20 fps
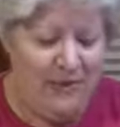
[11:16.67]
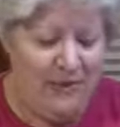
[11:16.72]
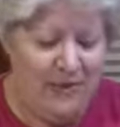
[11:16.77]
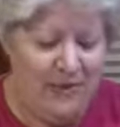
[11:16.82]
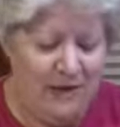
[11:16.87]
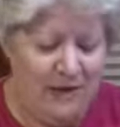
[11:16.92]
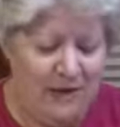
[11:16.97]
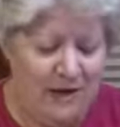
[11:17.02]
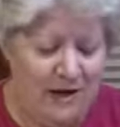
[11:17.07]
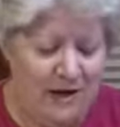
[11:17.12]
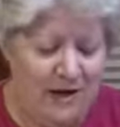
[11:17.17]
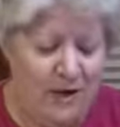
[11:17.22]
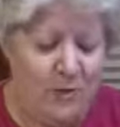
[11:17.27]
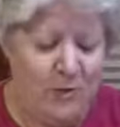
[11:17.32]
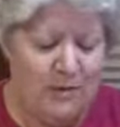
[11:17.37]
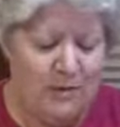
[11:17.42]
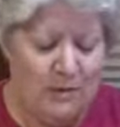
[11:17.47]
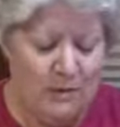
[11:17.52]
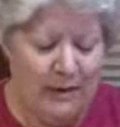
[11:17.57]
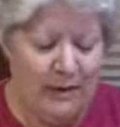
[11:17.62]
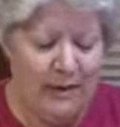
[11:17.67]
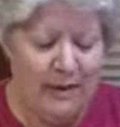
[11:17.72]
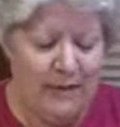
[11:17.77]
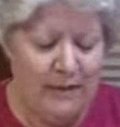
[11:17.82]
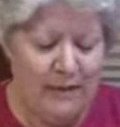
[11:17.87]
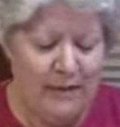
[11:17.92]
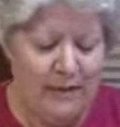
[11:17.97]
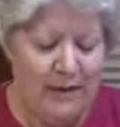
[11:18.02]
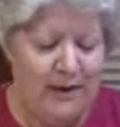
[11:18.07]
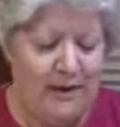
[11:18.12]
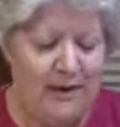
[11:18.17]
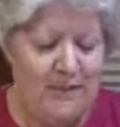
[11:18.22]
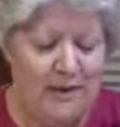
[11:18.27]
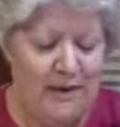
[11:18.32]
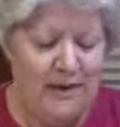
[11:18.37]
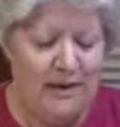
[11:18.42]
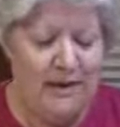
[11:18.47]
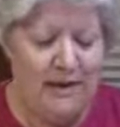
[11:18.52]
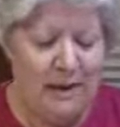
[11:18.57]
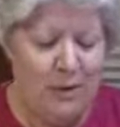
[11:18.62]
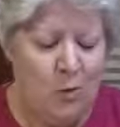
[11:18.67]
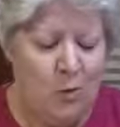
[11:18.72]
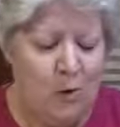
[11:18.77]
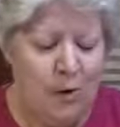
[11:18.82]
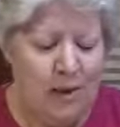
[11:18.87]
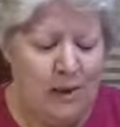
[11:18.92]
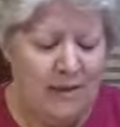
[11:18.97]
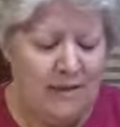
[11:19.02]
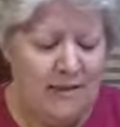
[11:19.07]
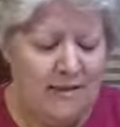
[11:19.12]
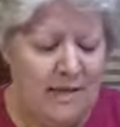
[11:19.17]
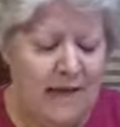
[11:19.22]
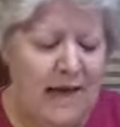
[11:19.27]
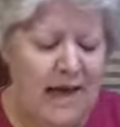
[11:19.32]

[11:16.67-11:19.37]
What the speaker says: this guy who was a Wing Commander Ken Wallace,